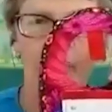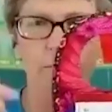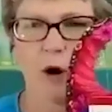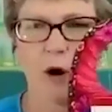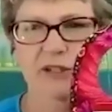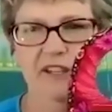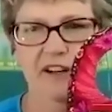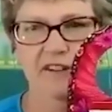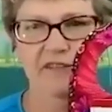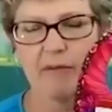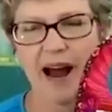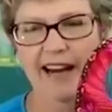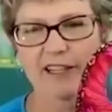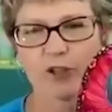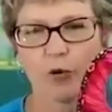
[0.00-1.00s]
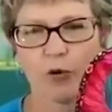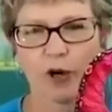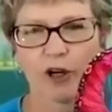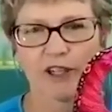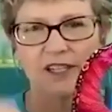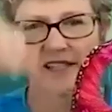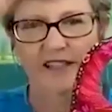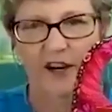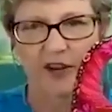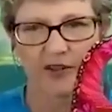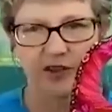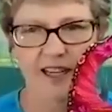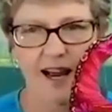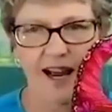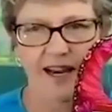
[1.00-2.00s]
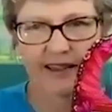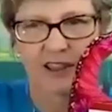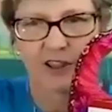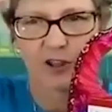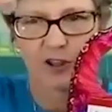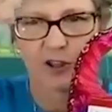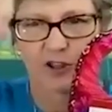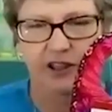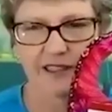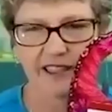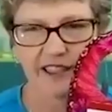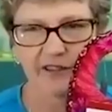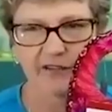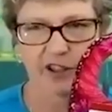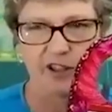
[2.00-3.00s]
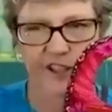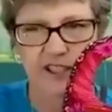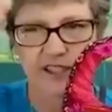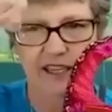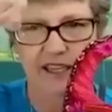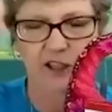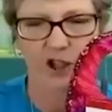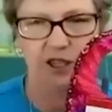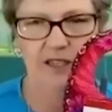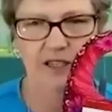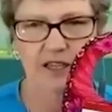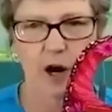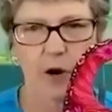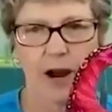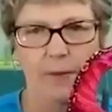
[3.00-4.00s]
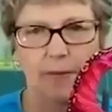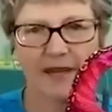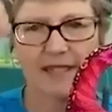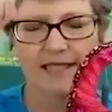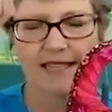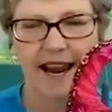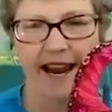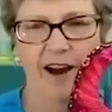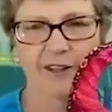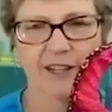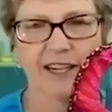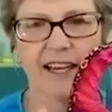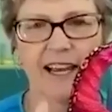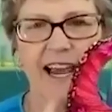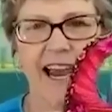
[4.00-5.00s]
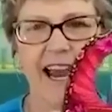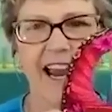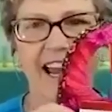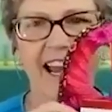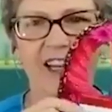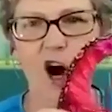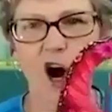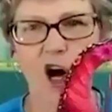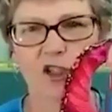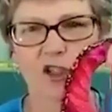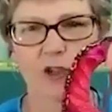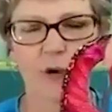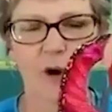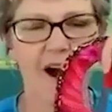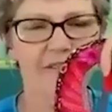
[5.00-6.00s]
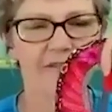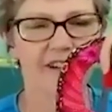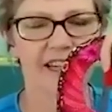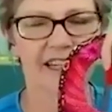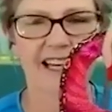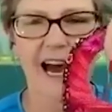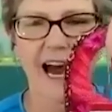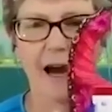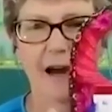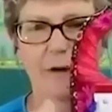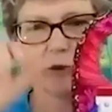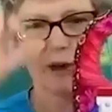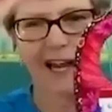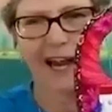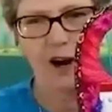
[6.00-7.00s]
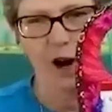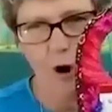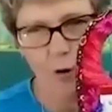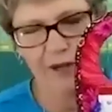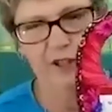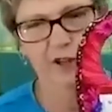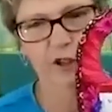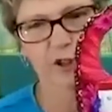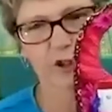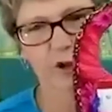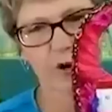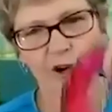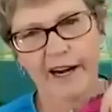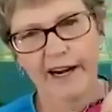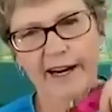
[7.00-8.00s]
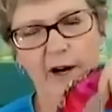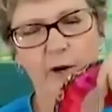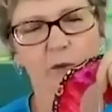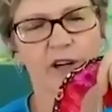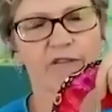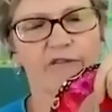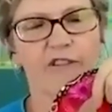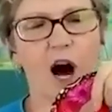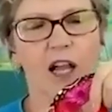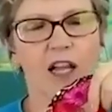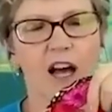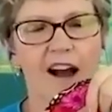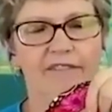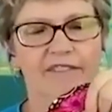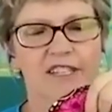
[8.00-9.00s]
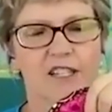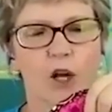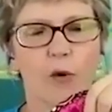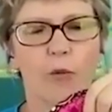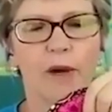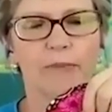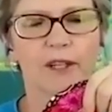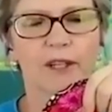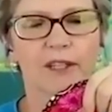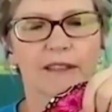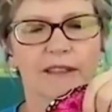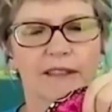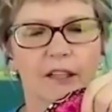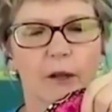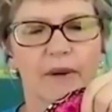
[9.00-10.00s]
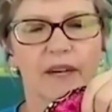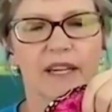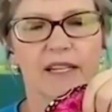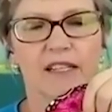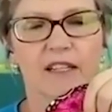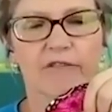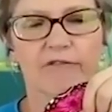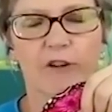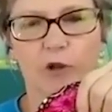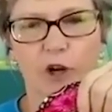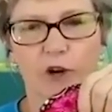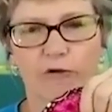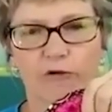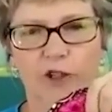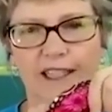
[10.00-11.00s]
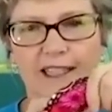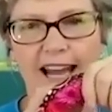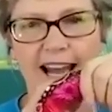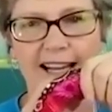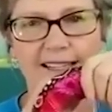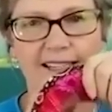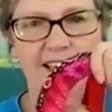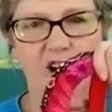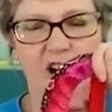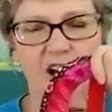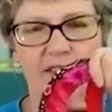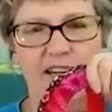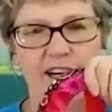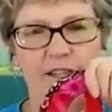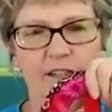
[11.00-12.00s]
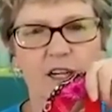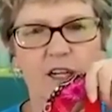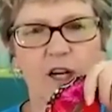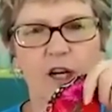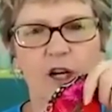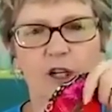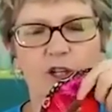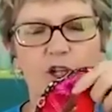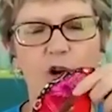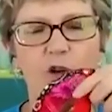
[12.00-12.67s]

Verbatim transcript: most of my doors they're the kind that are the levers that just go up and down and all too often when I opened the door, it would fall off. So we put a little piece of fold over elastic on there so